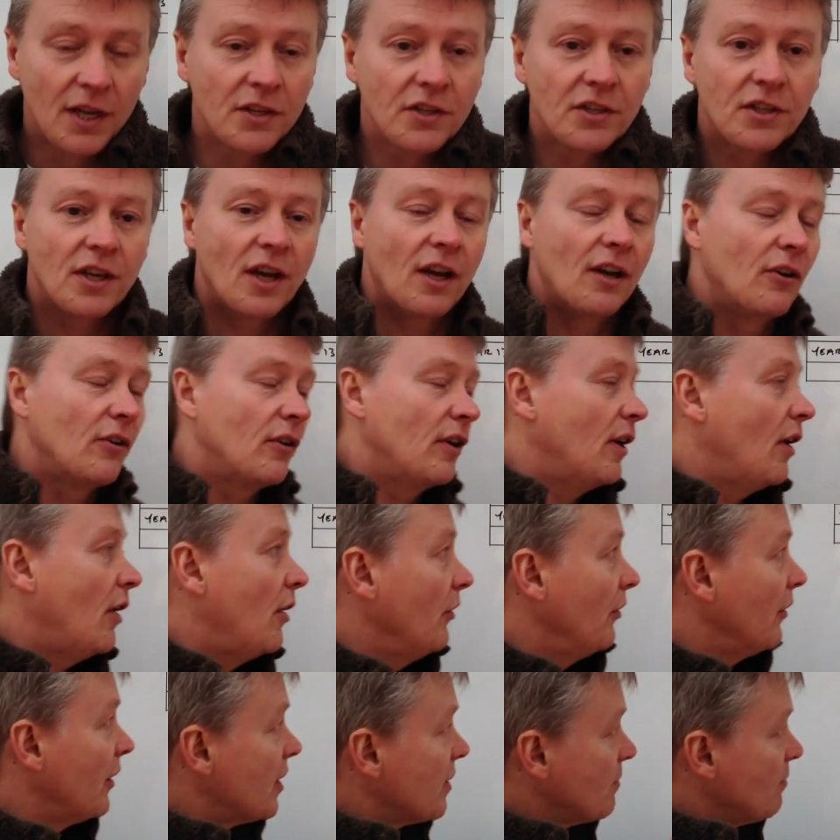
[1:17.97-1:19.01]
So
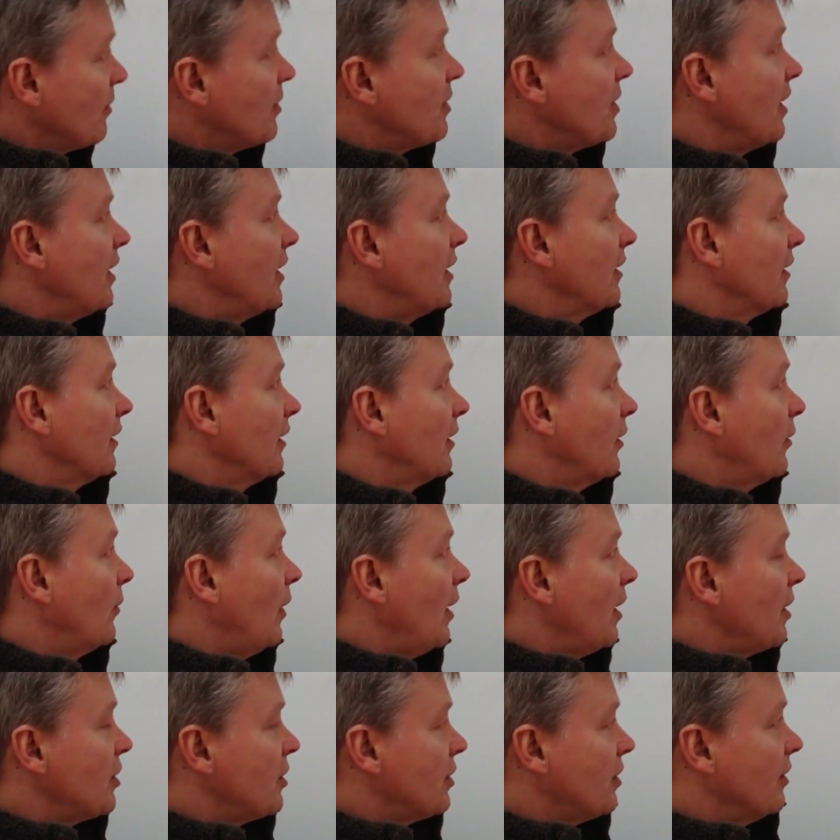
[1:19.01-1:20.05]
on this particular
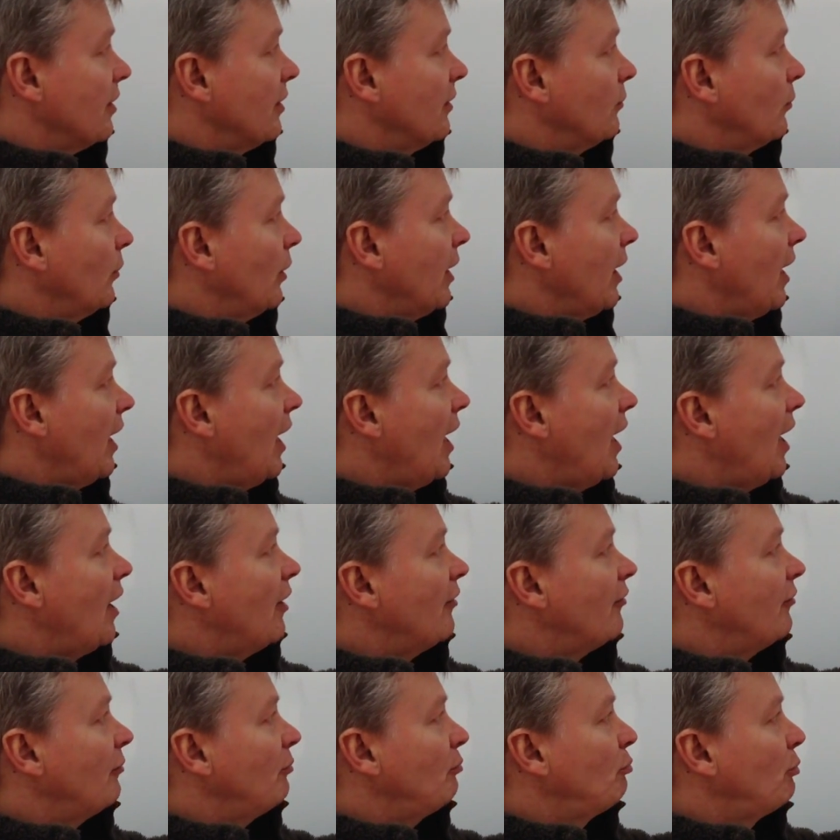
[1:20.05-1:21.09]
question we
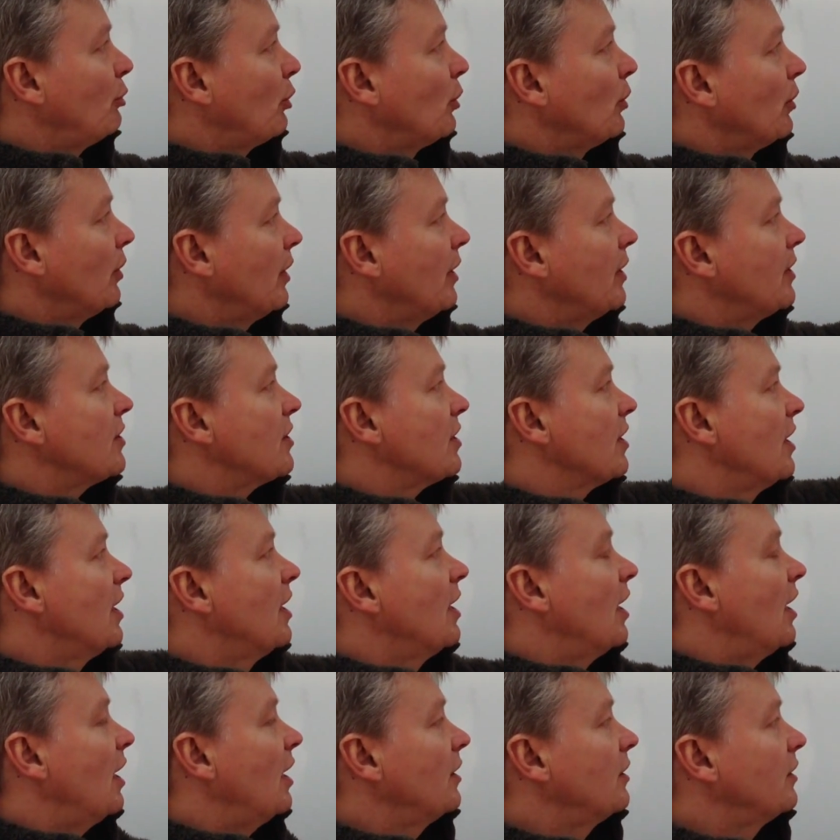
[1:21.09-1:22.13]
have boys
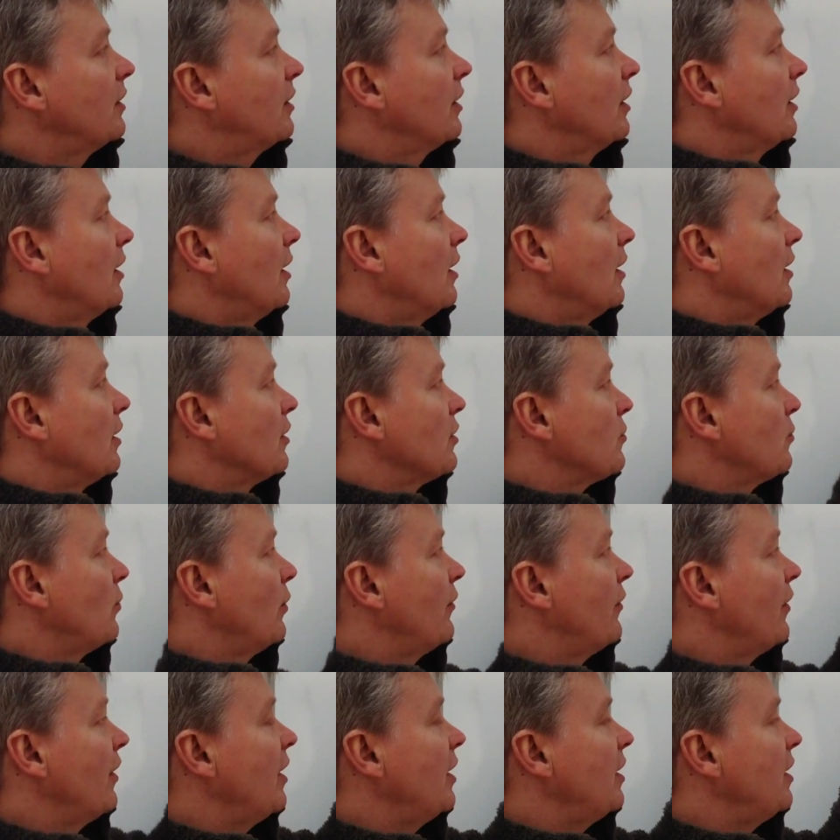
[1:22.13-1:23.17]
and girls
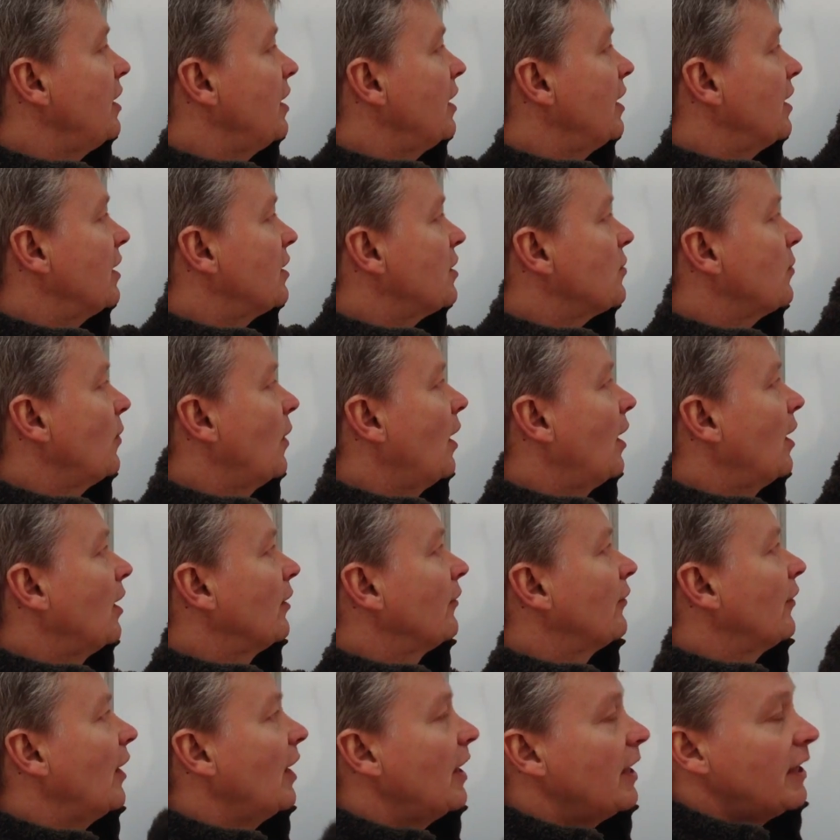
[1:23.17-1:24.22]
within year
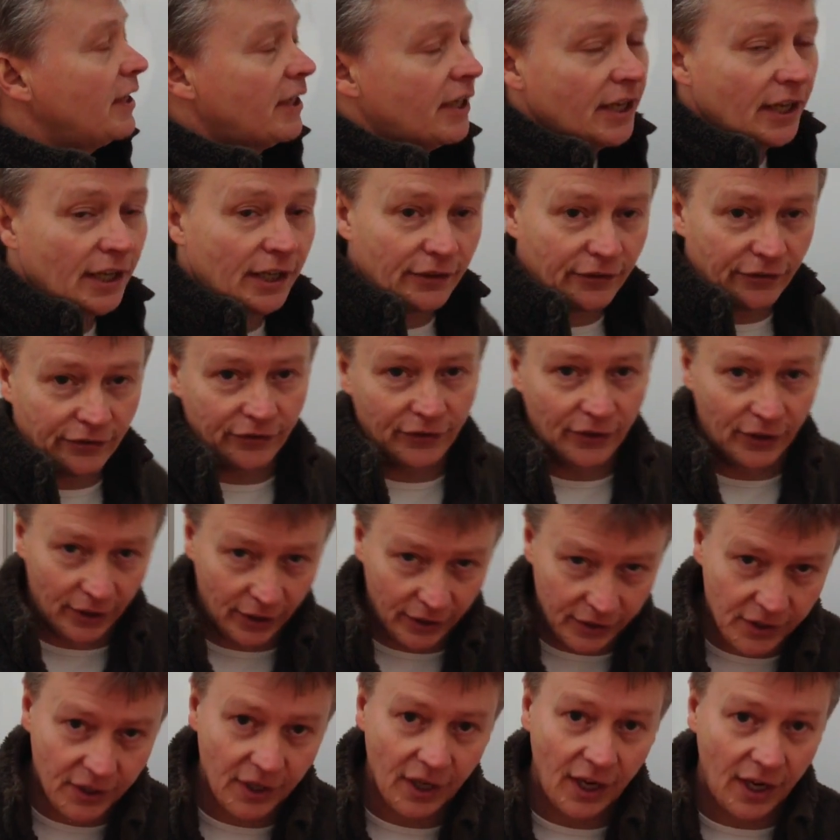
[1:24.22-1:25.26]
12 and year
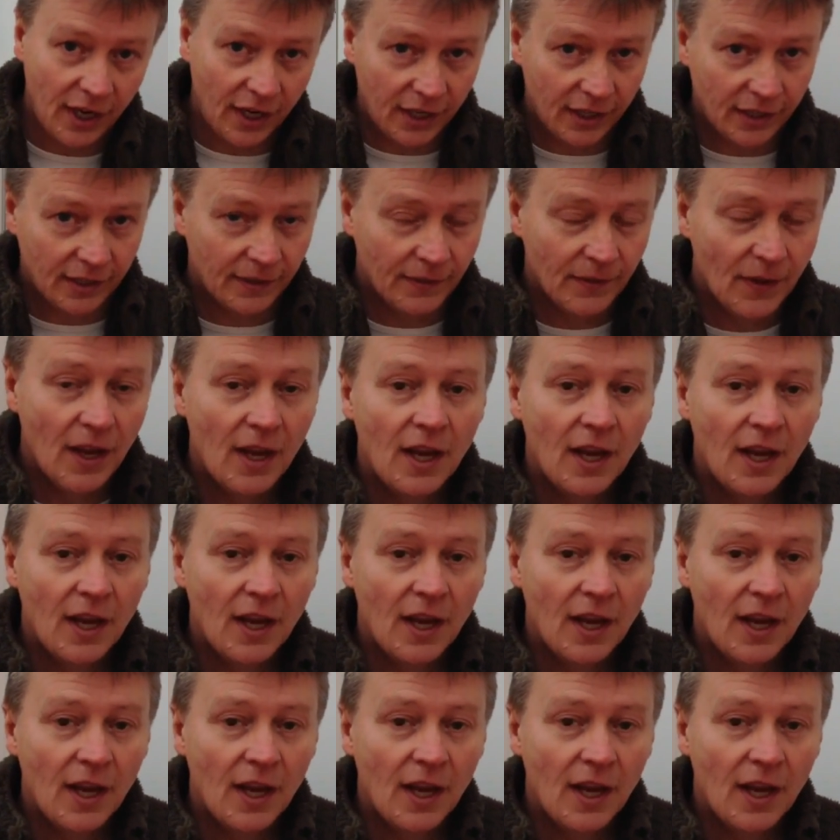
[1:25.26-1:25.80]
13